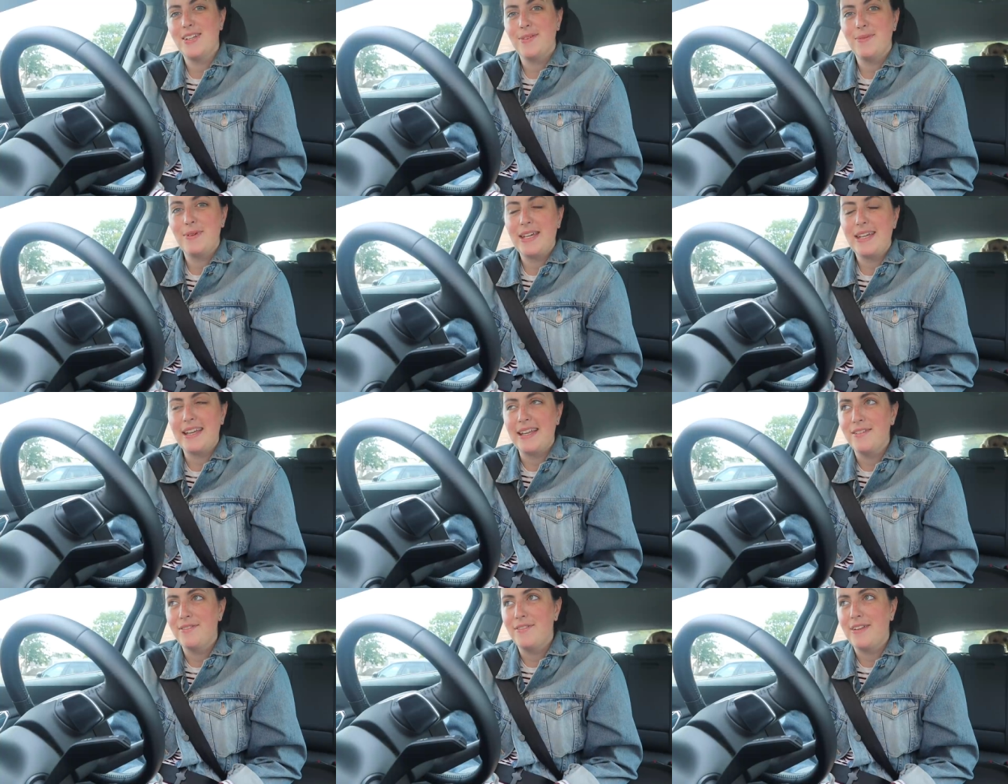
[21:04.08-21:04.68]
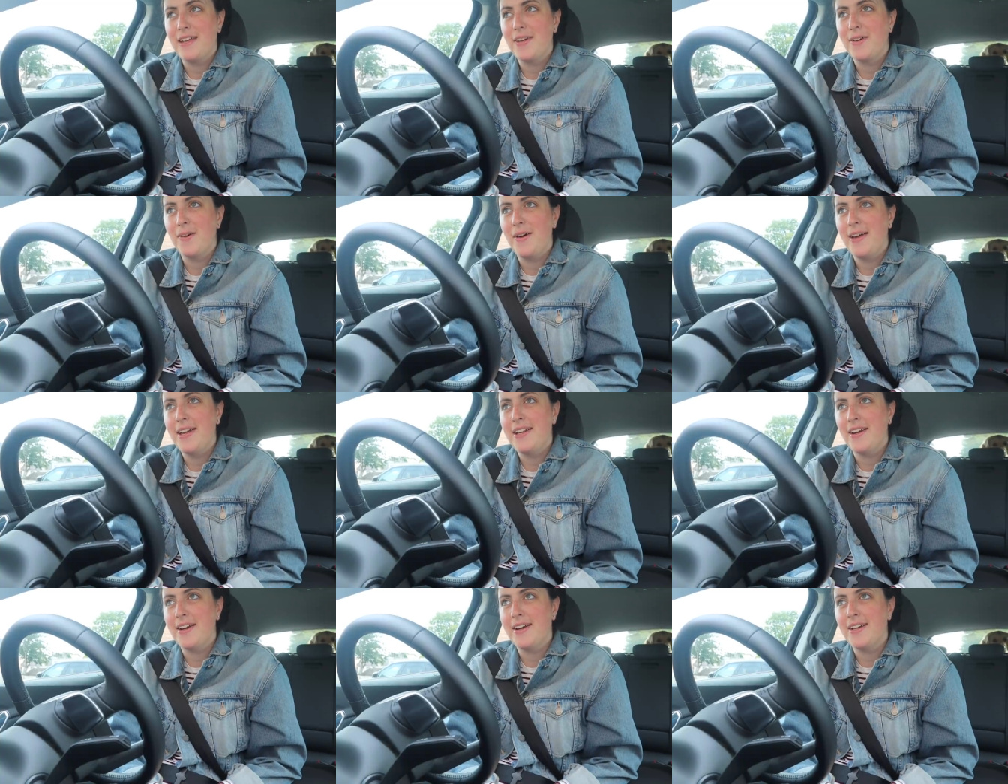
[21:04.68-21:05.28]
that we kind of like
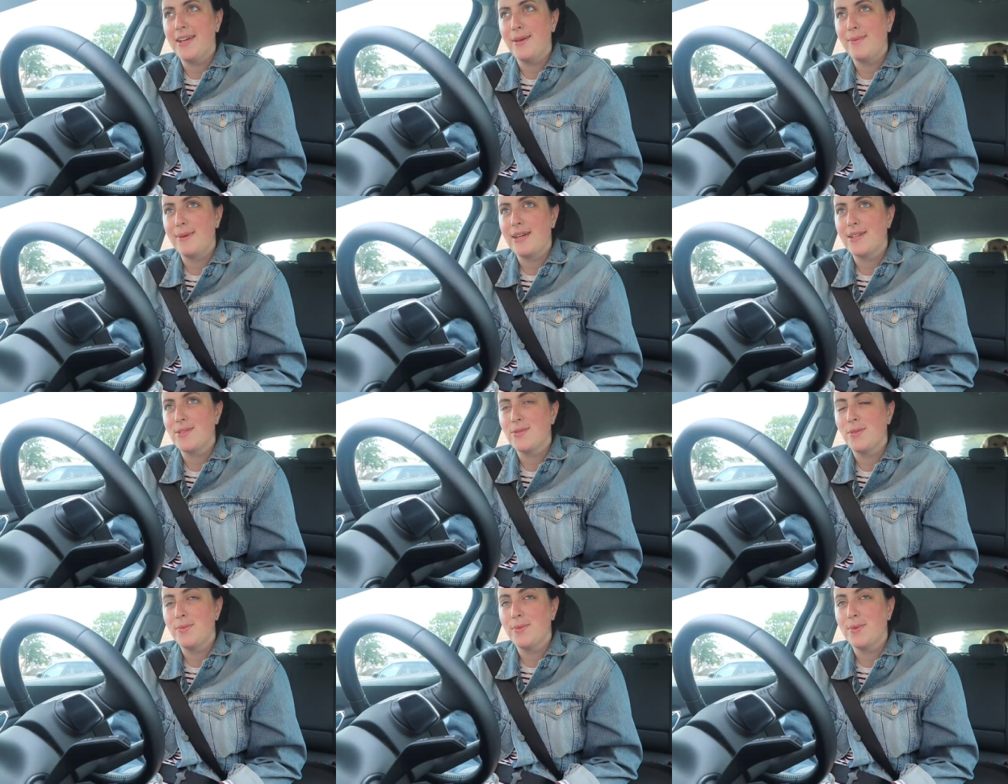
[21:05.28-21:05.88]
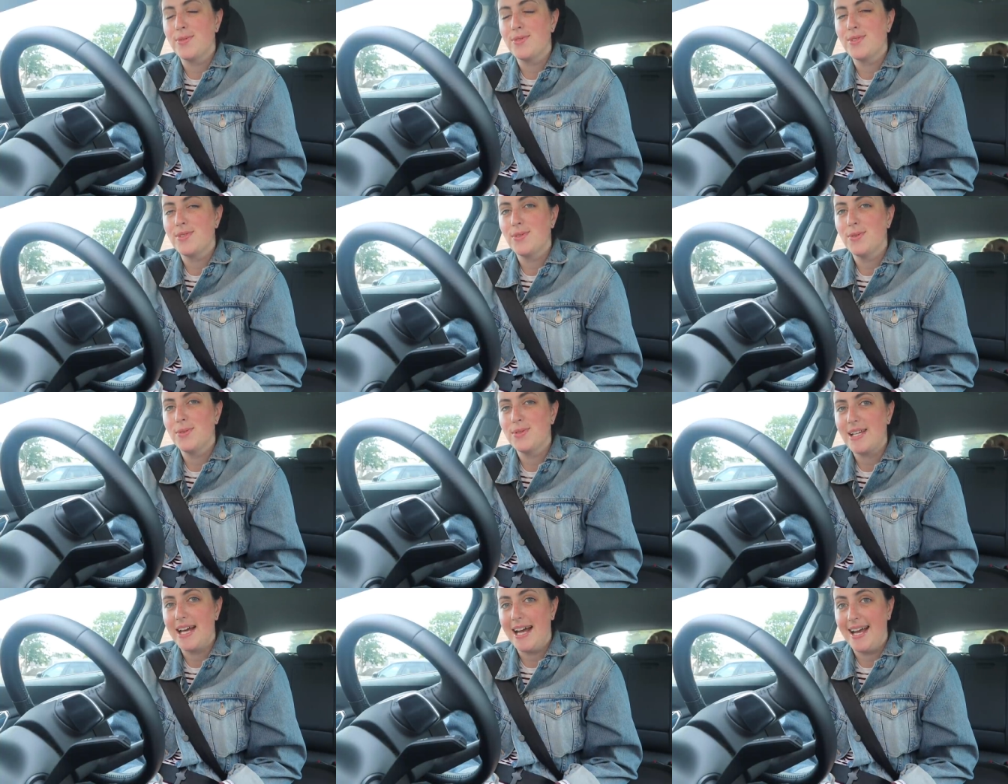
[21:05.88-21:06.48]
got in early because we were both
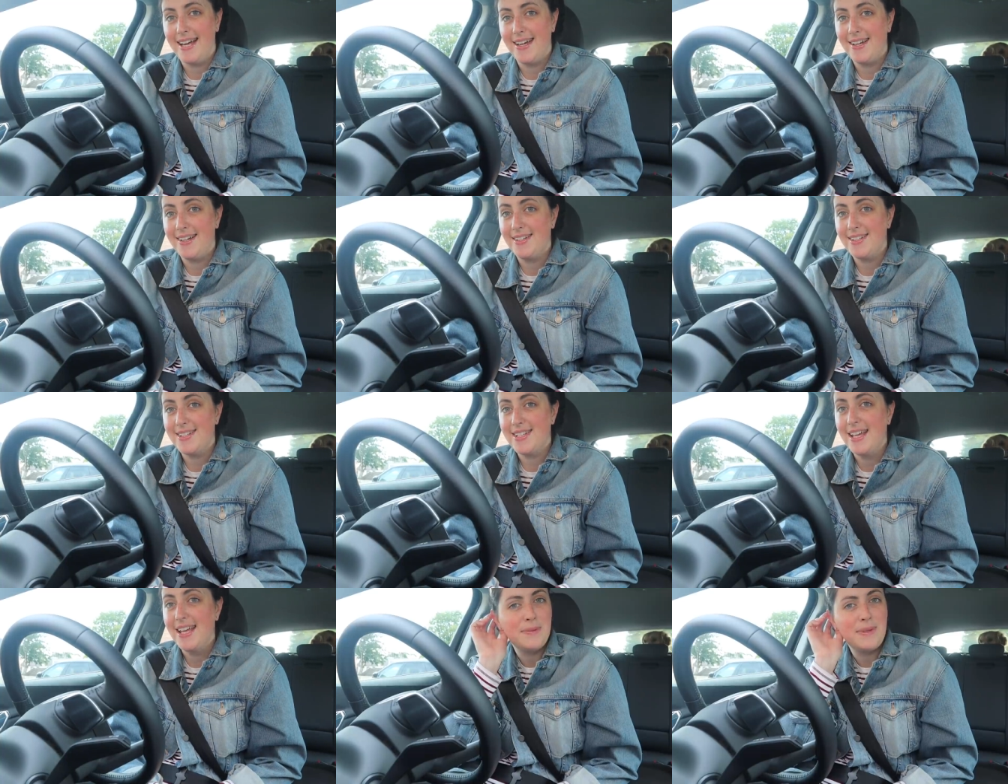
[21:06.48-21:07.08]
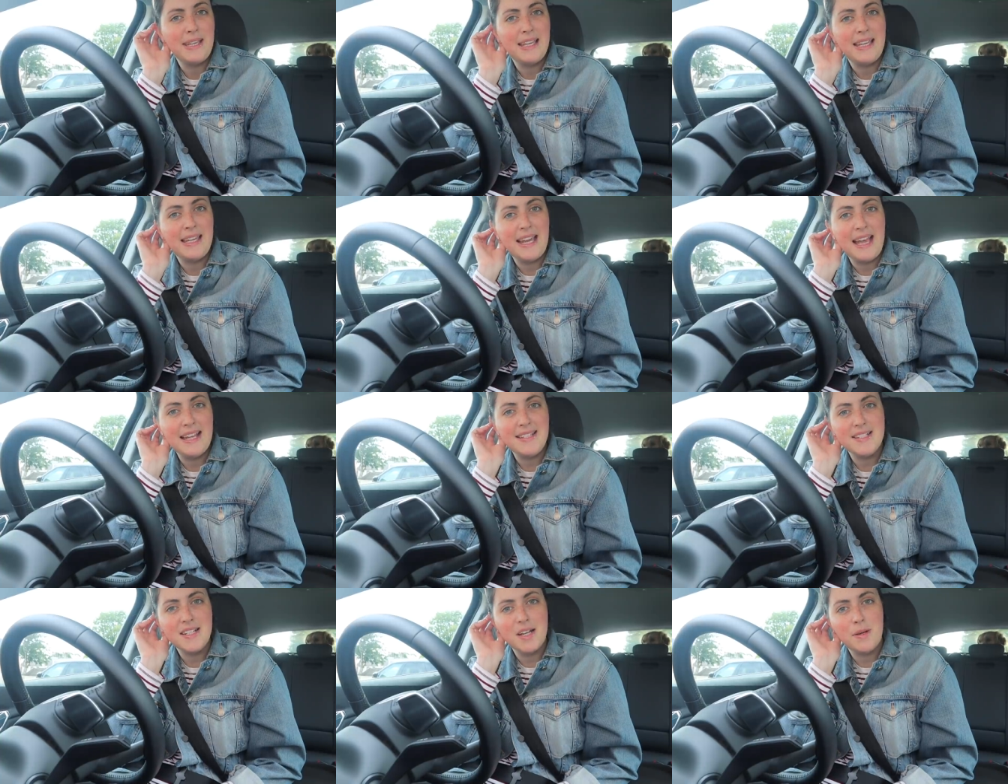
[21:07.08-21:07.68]
so tired. We
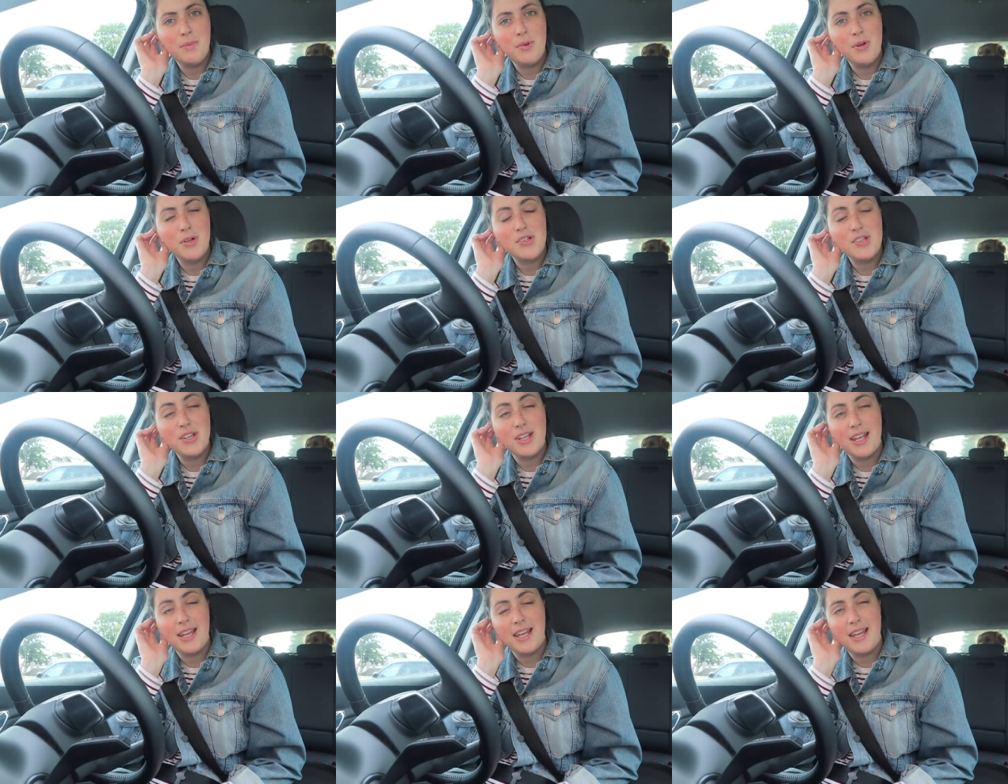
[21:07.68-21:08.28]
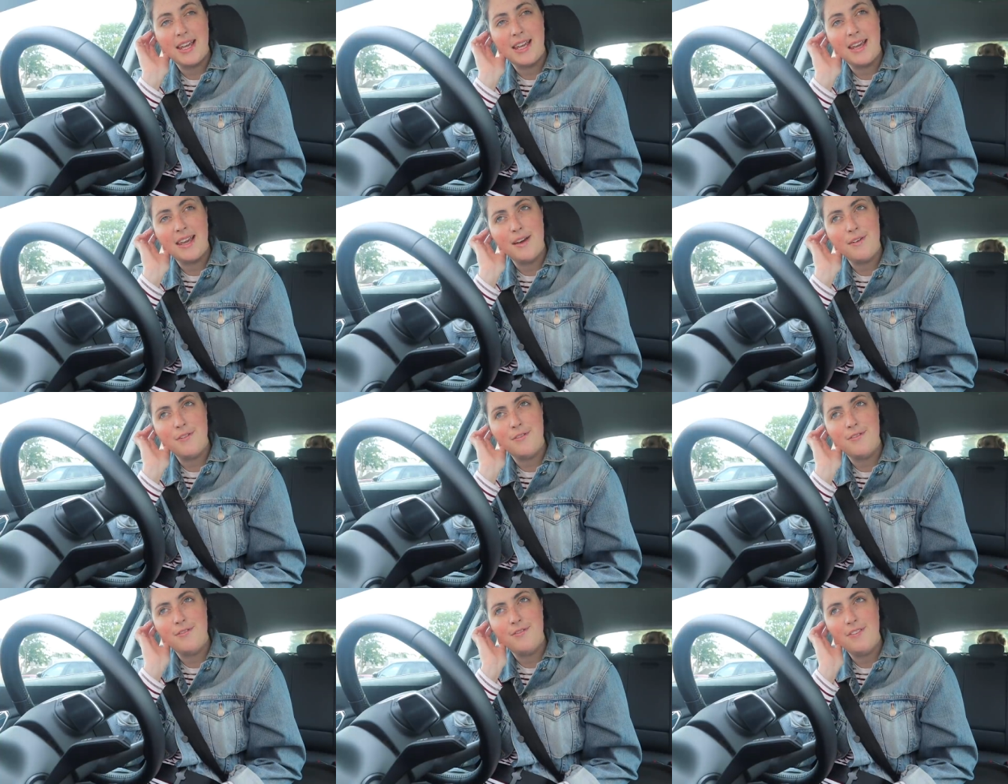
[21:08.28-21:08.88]
ended up watching a
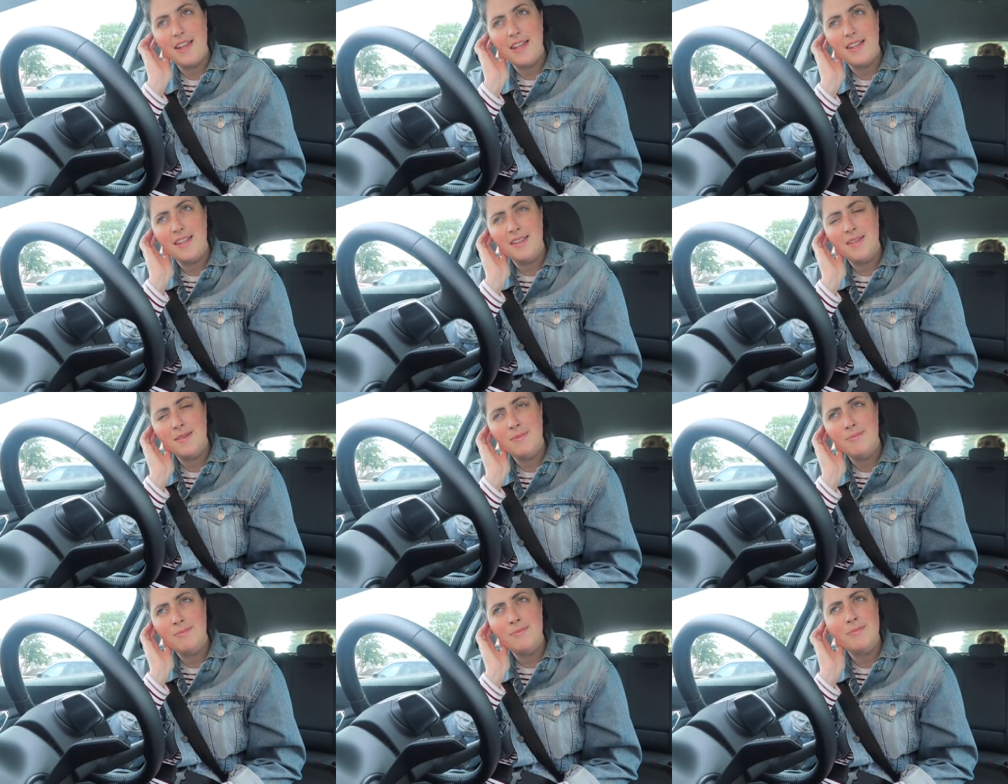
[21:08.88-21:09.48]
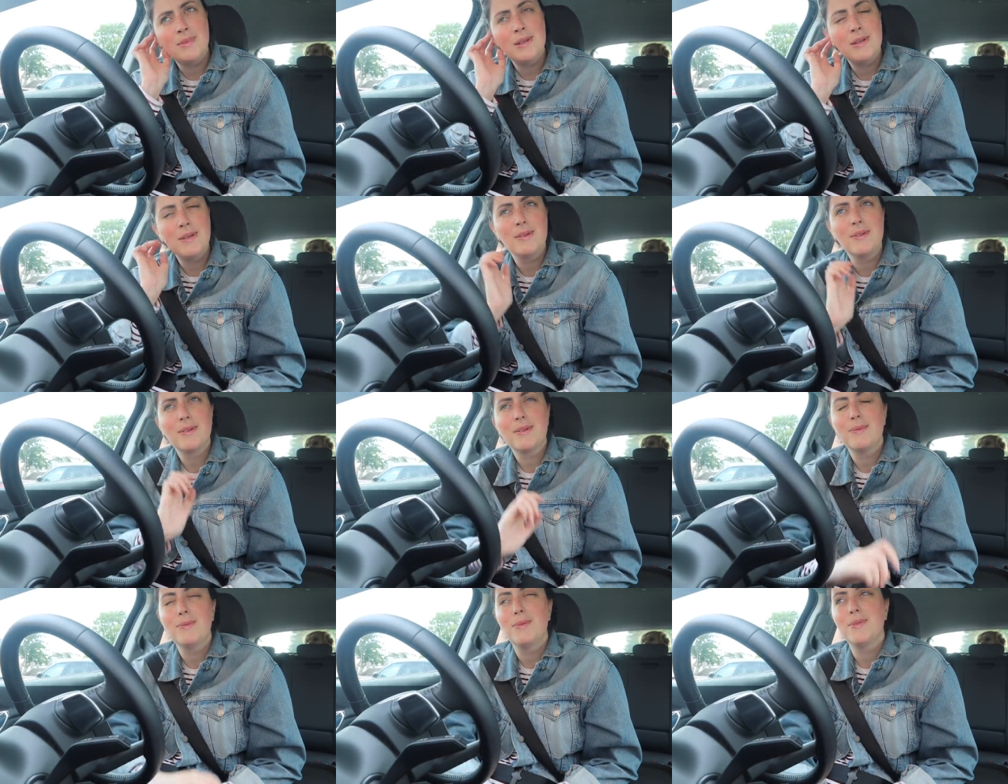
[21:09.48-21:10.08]
film,
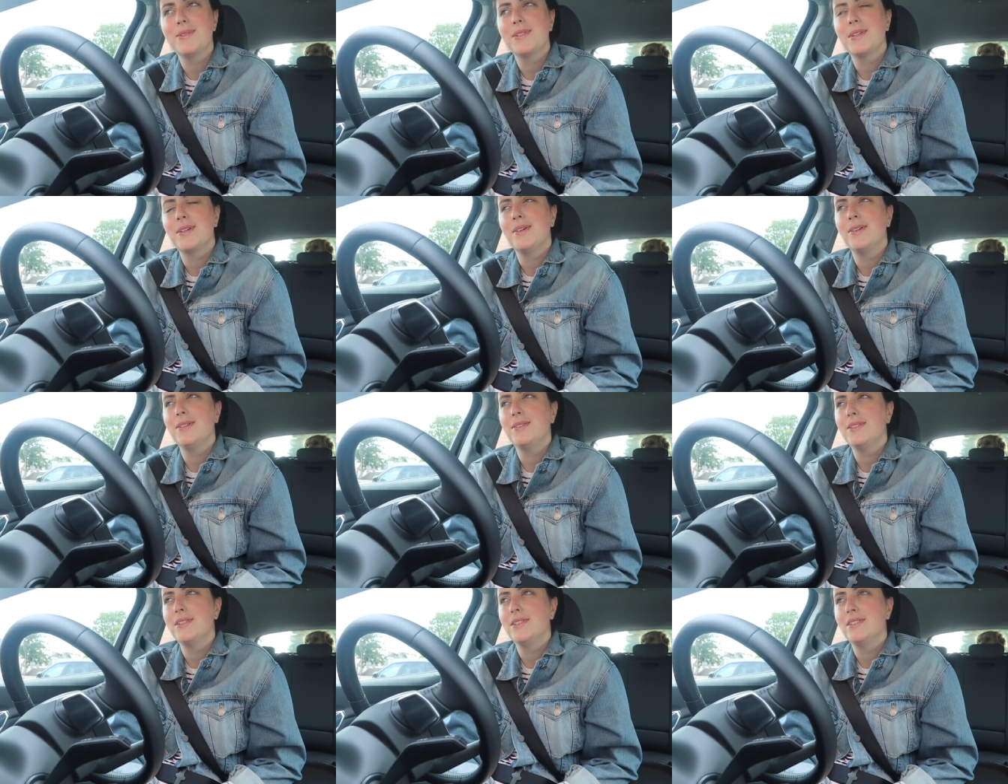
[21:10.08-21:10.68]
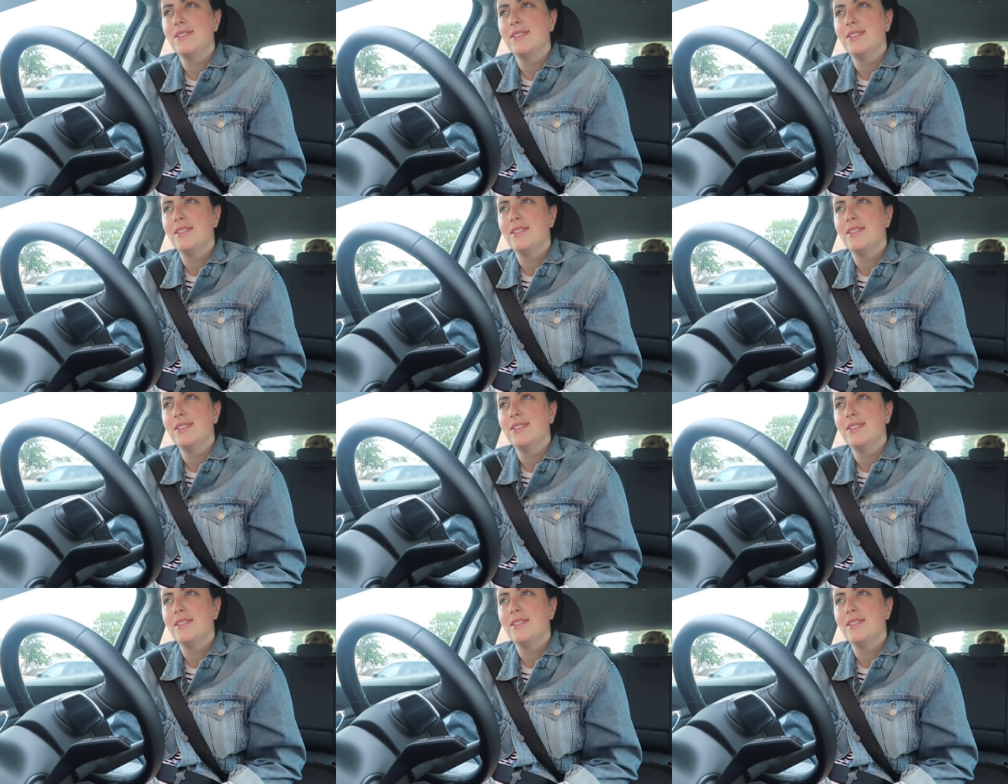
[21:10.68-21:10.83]
what's it called?